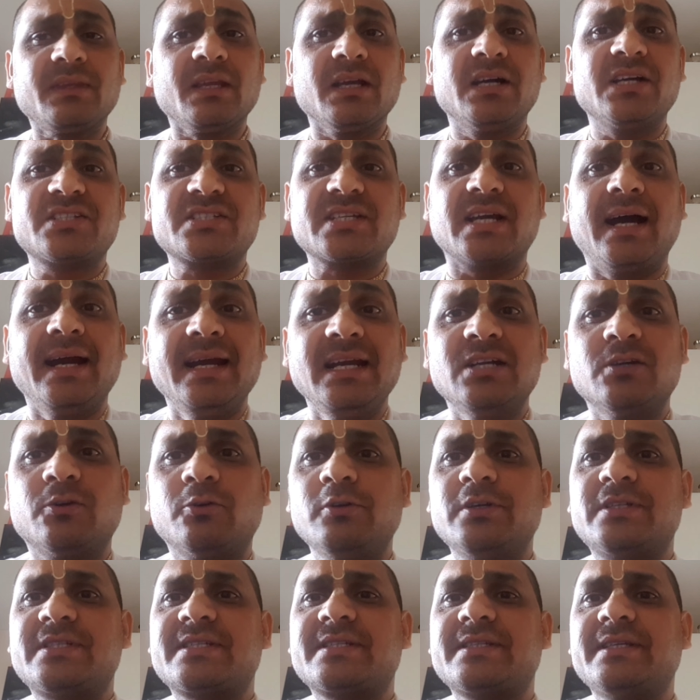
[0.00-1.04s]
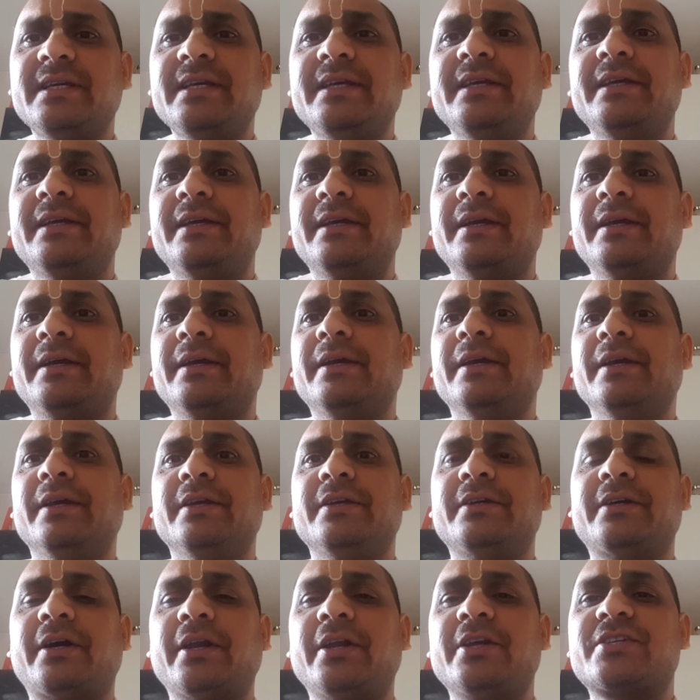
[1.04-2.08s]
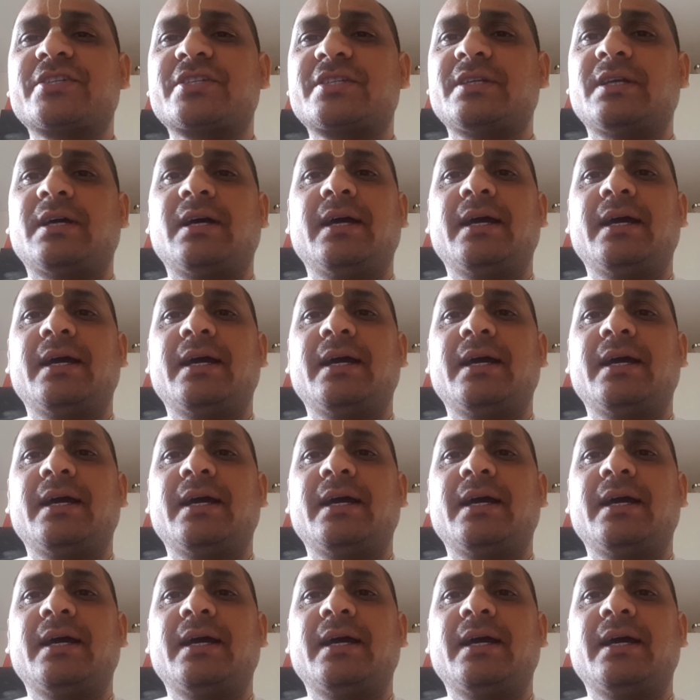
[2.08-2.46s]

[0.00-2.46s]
a child could see Krishna,